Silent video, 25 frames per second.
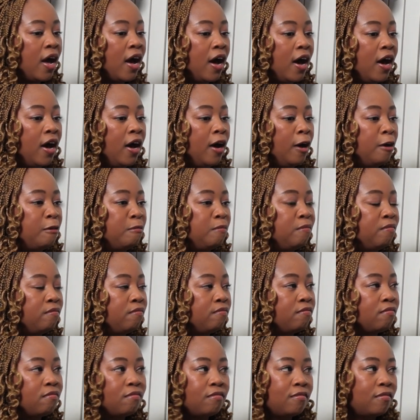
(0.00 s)

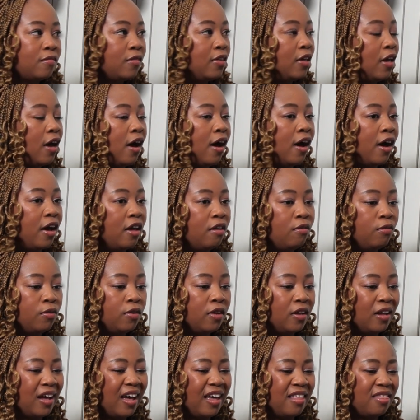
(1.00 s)
And
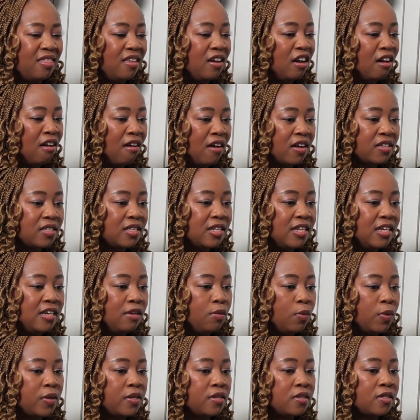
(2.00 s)
I think lastly,
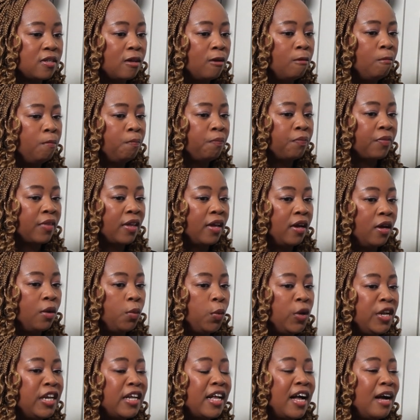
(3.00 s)
it was
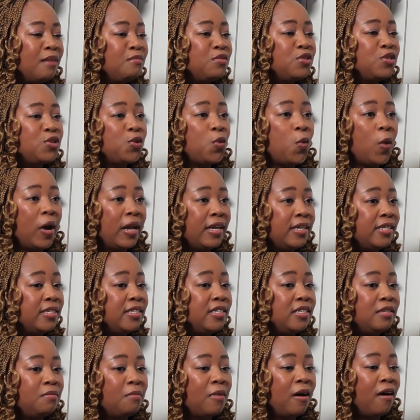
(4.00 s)
when it comes to
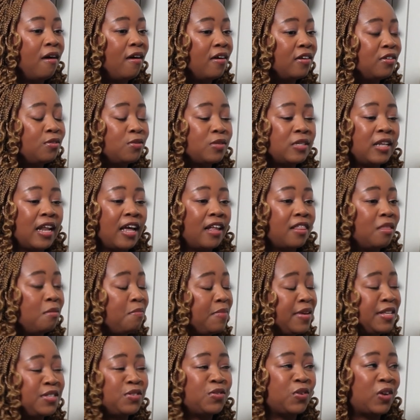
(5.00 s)
quality, my aunt was like the
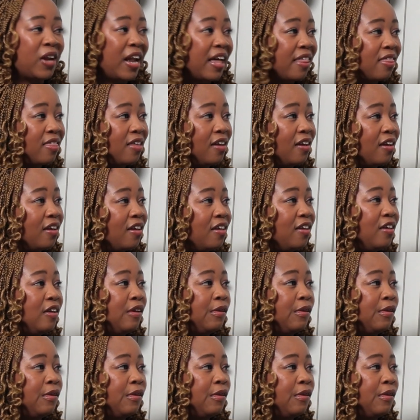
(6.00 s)
best of nothing,